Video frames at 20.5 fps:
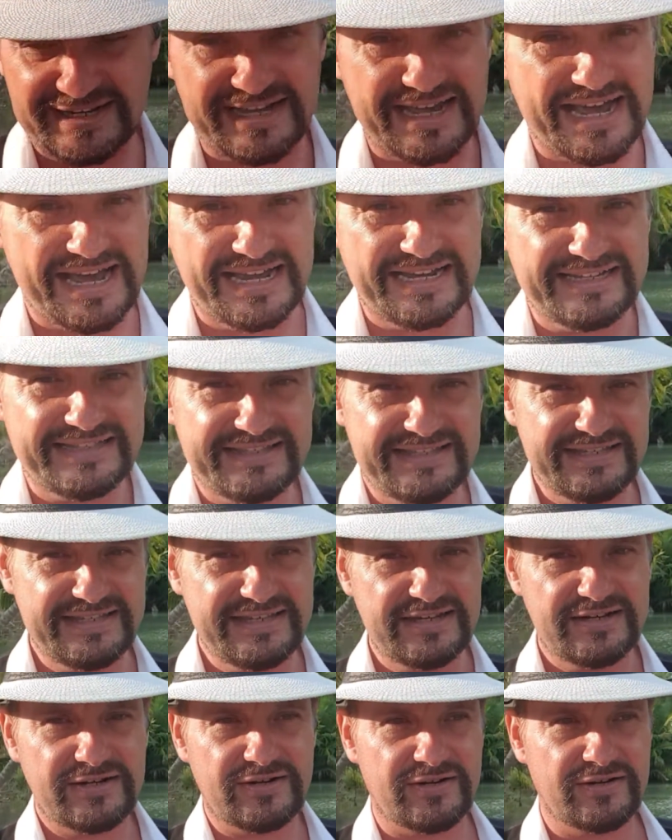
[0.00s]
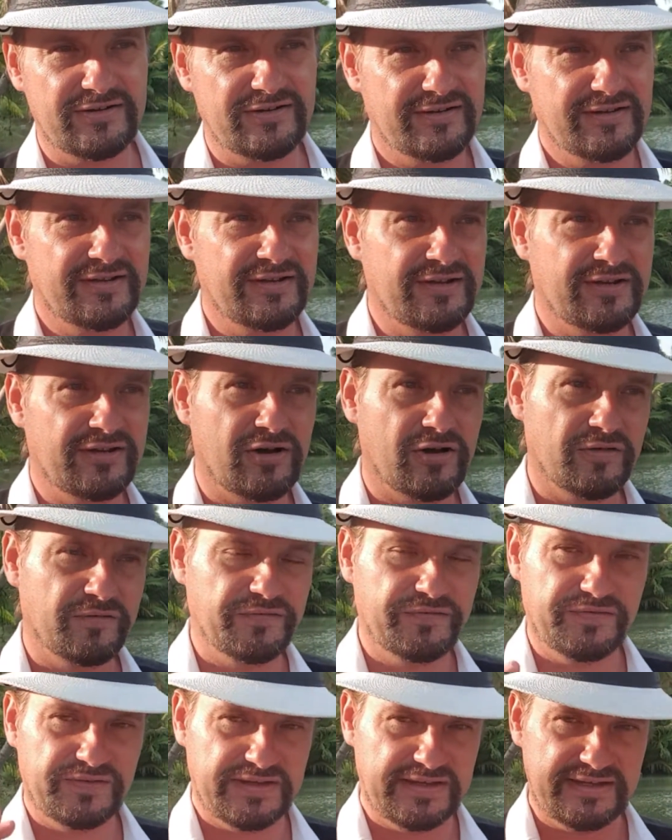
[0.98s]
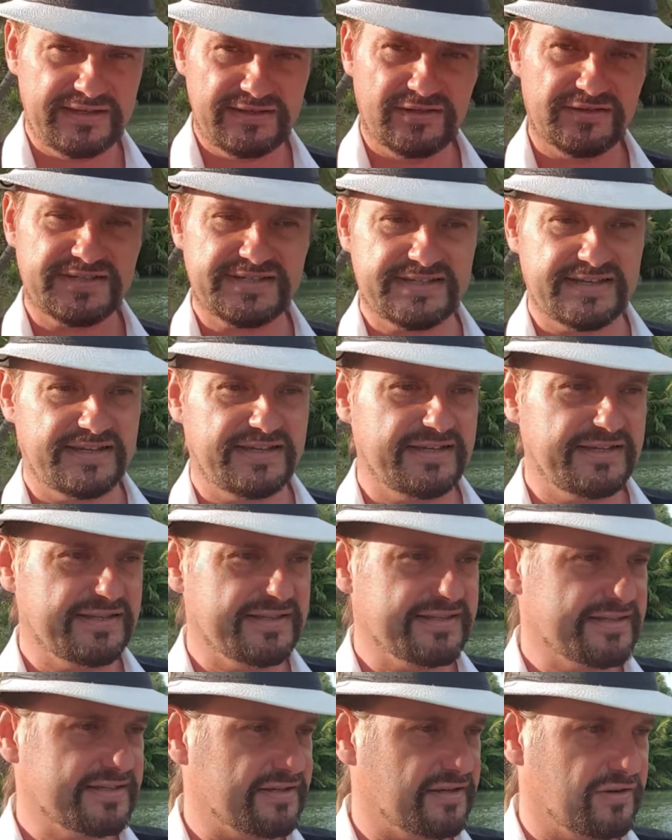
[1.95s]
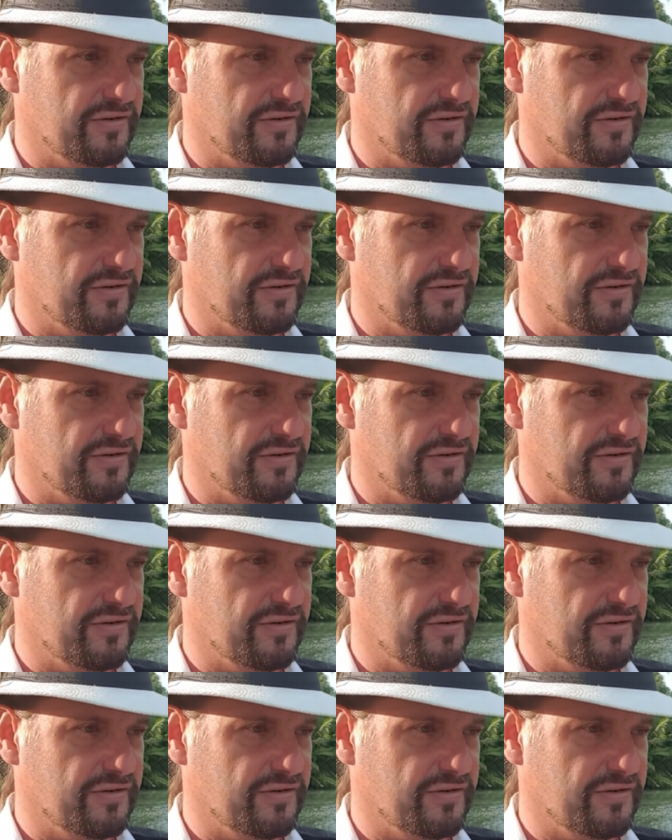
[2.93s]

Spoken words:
idea of innocence,